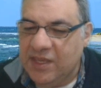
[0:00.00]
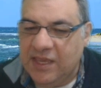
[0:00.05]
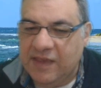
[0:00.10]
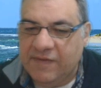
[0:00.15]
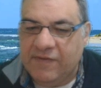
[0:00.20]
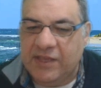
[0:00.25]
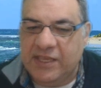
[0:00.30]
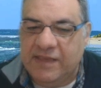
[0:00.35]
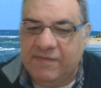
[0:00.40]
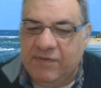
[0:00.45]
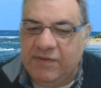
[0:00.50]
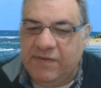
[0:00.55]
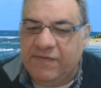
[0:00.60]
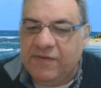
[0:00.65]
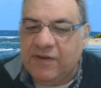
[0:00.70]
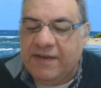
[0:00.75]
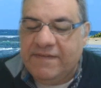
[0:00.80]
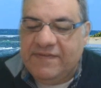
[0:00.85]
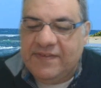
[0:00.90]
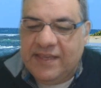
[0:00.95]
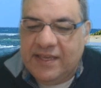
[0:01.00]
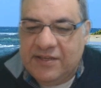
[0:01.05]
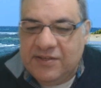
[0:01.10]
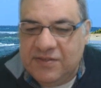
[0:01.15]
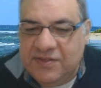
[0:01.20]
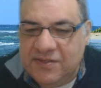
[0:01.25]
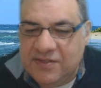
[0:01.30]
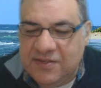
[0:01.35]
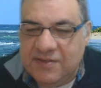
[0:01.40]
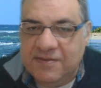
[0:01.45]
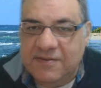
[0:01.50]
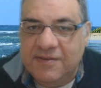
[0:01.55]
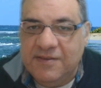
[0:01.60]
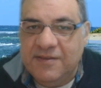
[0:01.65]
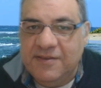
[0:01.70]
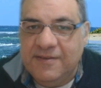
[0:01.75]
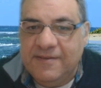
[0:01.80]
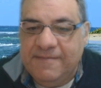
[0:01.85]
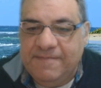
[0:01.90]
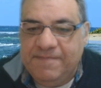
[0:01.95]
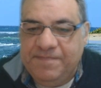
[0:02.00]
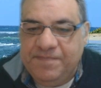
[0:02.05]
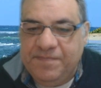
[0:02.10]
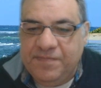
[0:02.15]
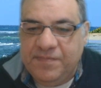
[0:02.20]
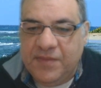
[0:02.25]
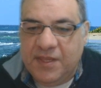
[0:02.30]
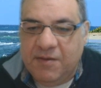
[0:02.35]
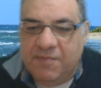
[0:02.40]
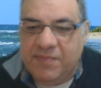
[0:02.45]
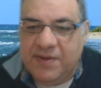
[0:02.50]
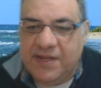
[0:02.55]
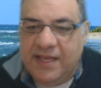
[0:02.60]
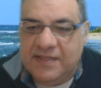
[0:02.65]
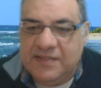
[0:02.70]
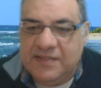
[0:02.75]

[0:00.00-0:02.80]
If I give you 5 seconds, black to